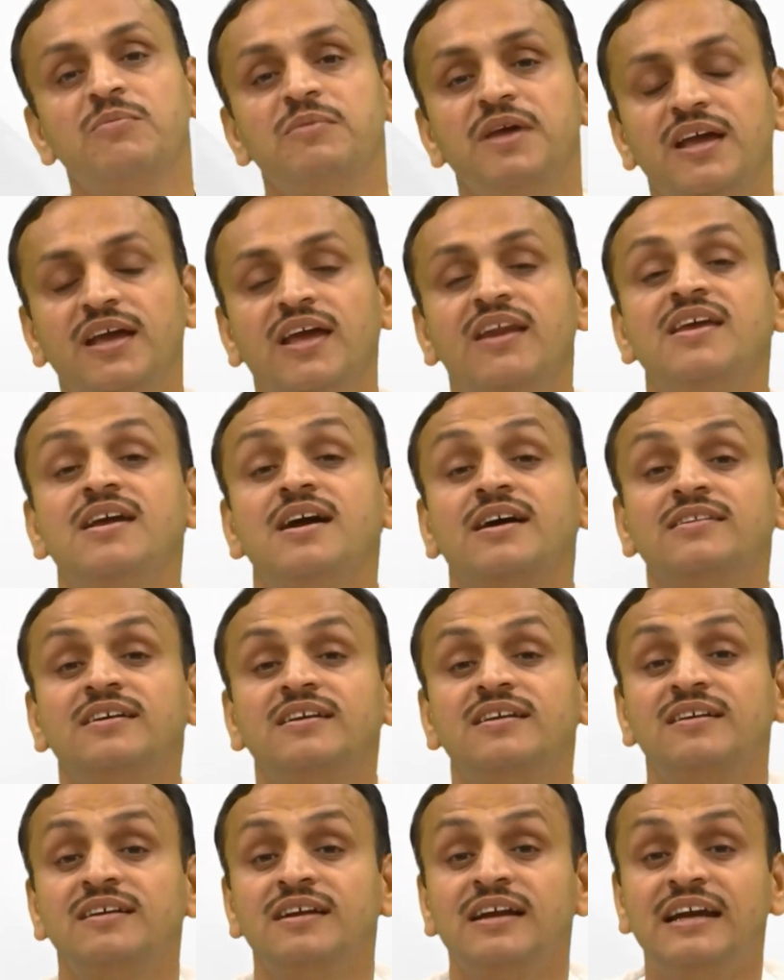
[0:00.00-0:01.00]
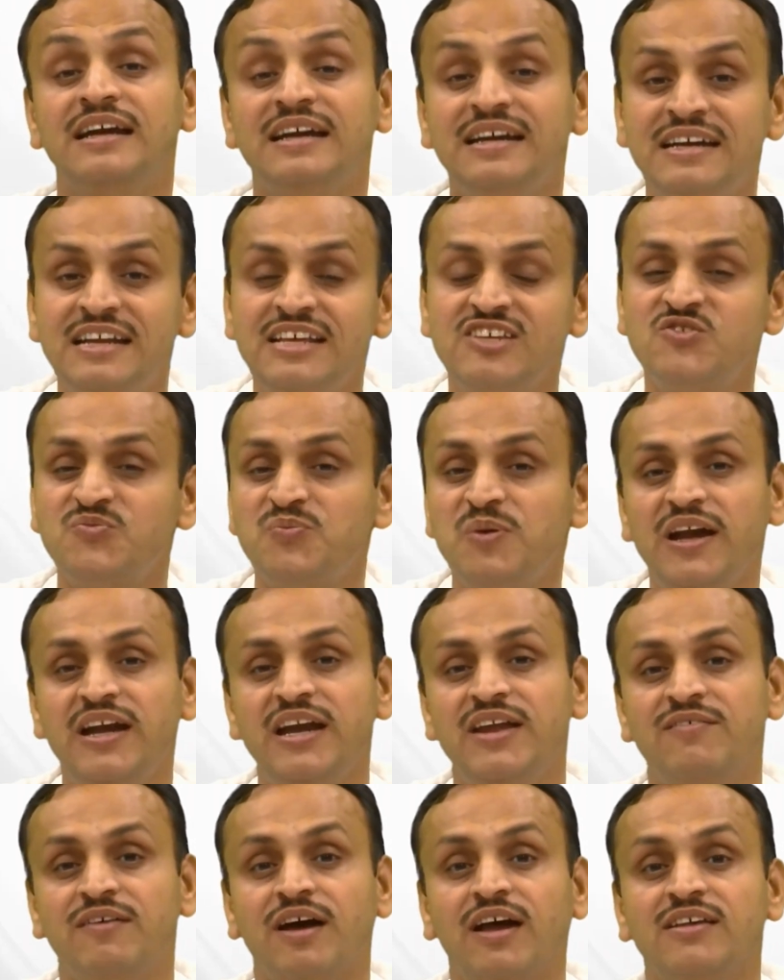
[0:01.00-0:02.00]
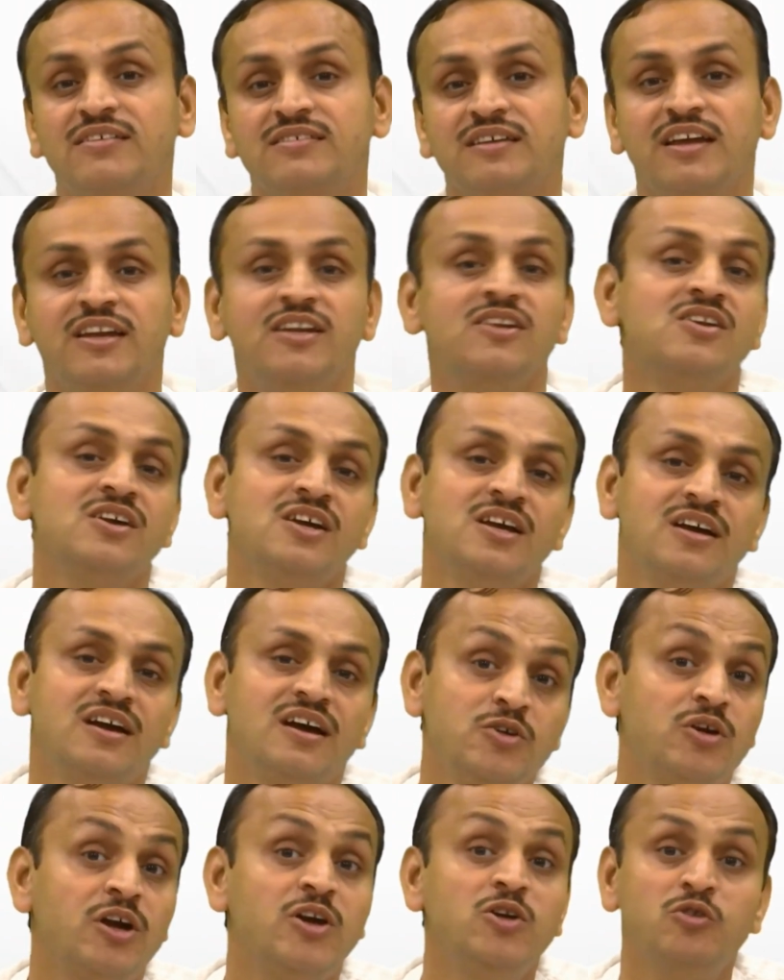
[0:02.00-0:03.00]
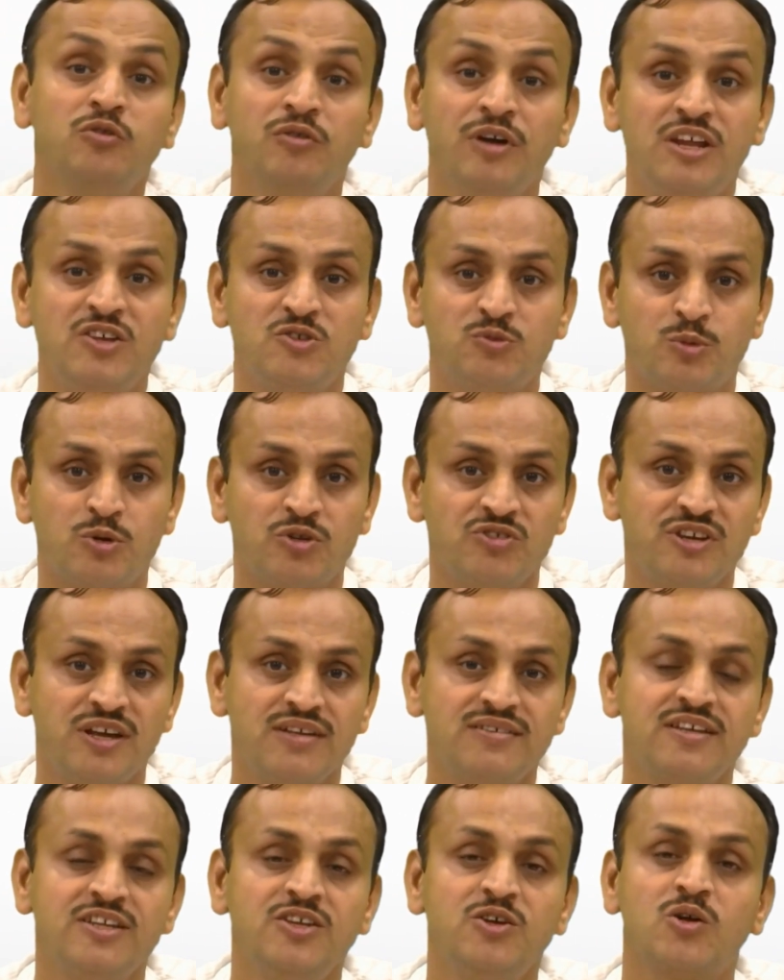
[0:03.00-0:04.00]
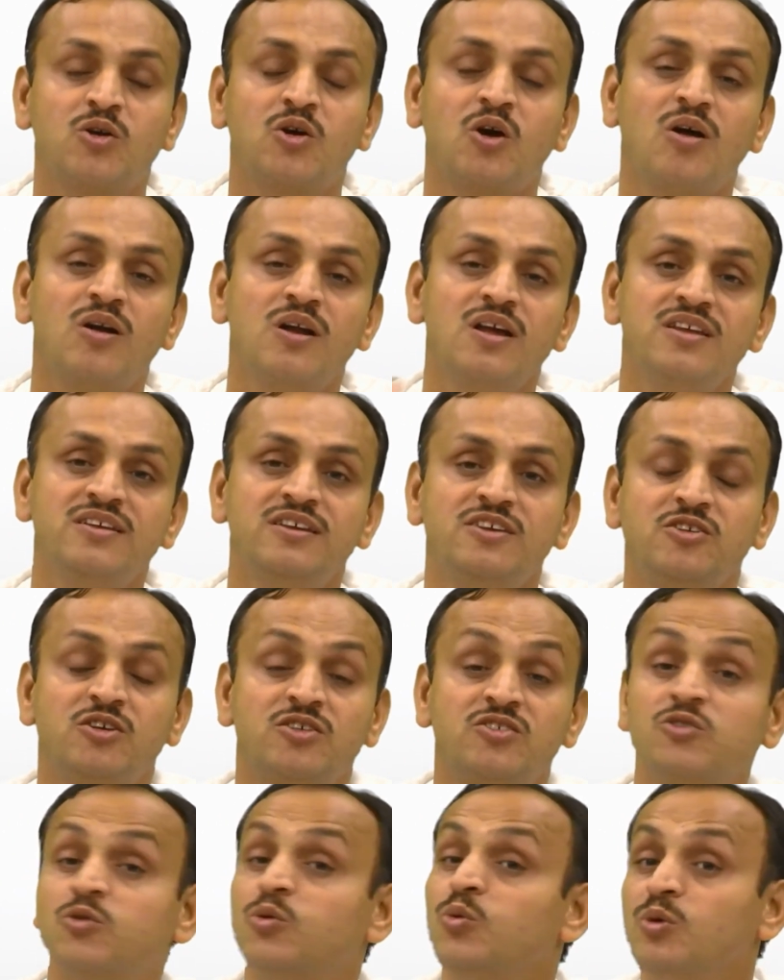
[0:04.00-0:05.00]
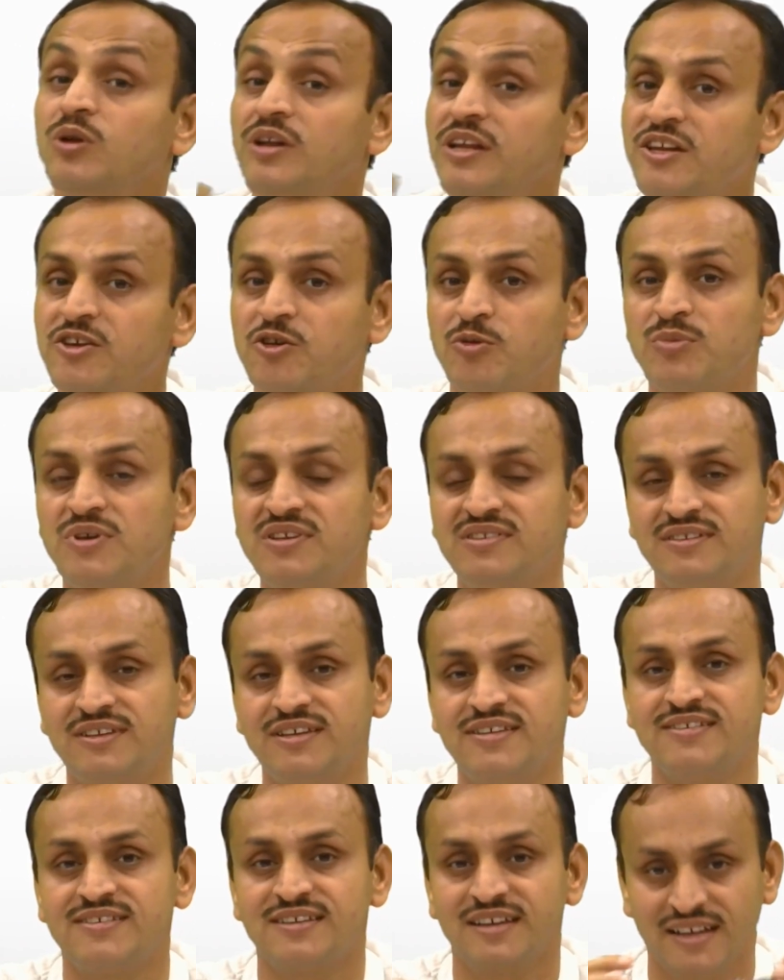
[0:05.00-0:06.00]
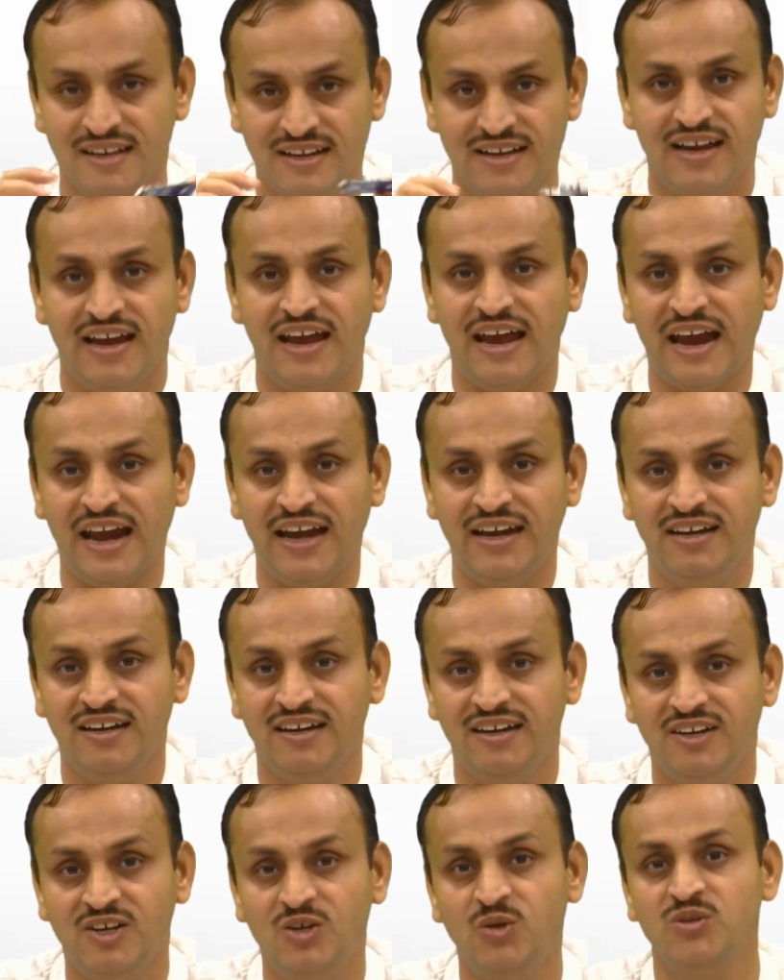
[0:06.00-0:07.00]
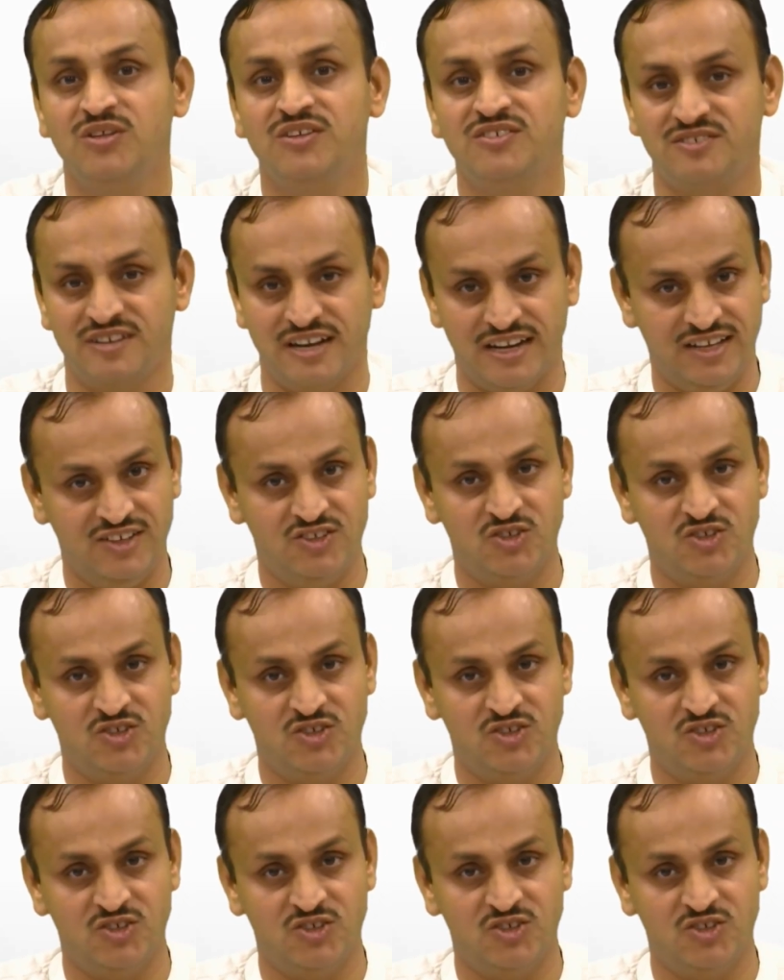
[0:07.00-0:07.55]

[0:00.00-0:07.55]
make any other display device, and you can do various projects in your college, in your school, in your business, and do this training.